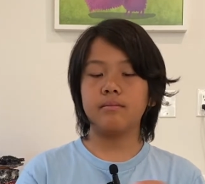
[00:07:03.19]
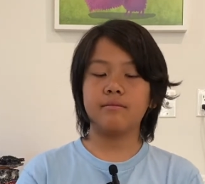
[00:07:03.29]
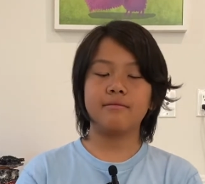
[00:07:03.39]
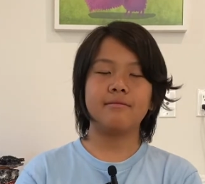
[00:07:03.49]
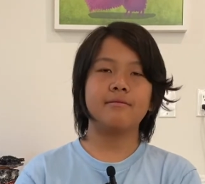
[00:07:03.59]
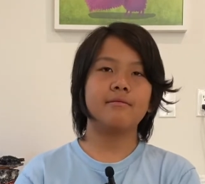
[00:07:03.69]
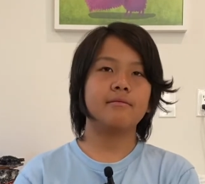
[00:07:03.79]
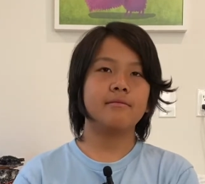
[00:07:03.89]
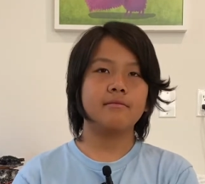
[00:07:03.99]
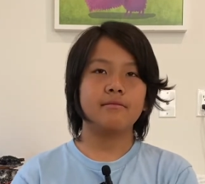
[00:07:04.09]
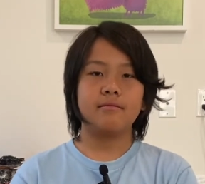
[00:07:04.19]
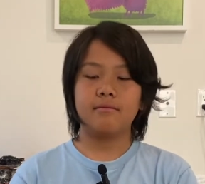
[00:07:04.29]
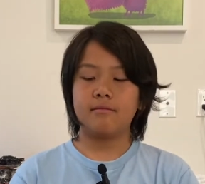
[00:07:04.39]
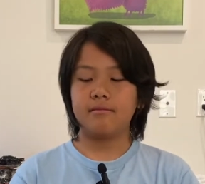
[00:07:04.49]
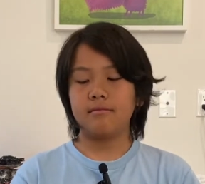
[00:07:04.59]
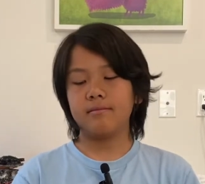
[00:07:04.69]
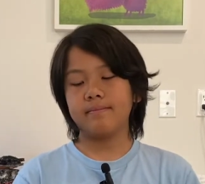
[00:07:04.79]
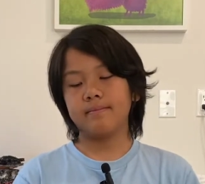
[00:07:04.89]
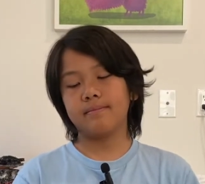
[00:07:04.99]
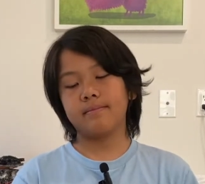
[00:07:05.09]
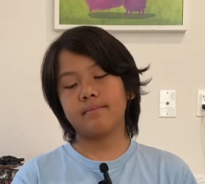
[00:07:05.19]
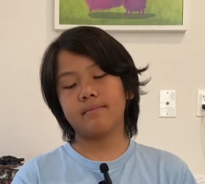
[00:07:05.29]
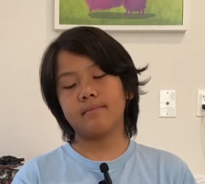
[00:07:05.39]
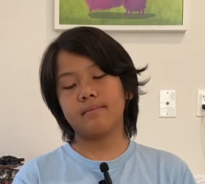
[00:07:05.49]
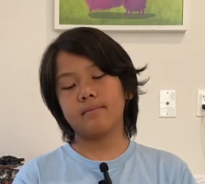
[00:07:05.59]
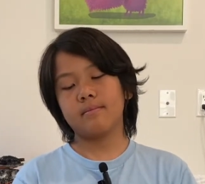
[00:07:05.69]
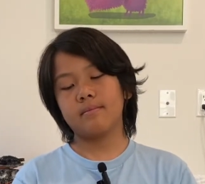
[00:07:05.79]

Nobody speaks.